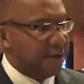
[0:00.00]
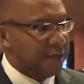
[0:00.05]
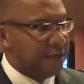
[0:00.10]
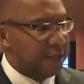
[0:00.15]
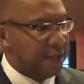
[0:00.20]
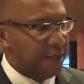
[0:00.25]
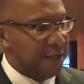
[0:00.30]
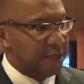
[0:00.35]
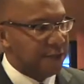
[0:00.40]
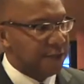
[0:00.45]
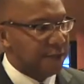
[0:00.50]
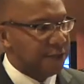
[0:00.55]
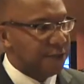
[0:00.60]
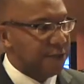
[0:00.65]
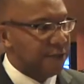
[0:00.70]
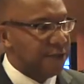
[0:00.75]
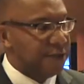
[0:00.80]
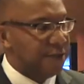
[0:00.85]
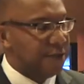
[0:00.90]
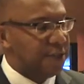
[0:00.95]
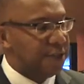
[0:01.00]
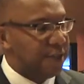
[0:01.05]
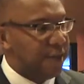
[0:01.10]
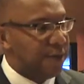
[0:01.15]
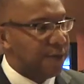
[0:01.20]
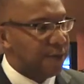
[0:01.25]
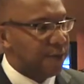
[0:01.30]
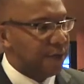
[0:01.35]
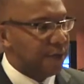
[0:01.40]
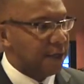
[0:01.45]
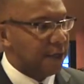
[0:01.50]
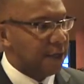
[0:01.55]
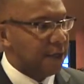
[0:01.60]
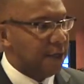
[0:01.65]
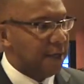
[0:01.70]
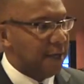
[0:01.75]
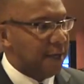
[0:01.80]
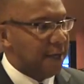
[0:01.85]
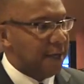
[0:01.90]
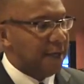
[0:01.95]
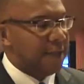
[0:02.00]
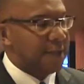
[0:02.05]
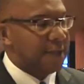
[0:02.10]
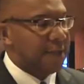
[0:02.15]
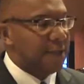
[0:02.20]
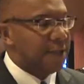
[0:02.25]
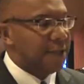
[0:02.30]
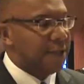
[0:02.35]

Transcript: virtualize your storage and your networking, it still right.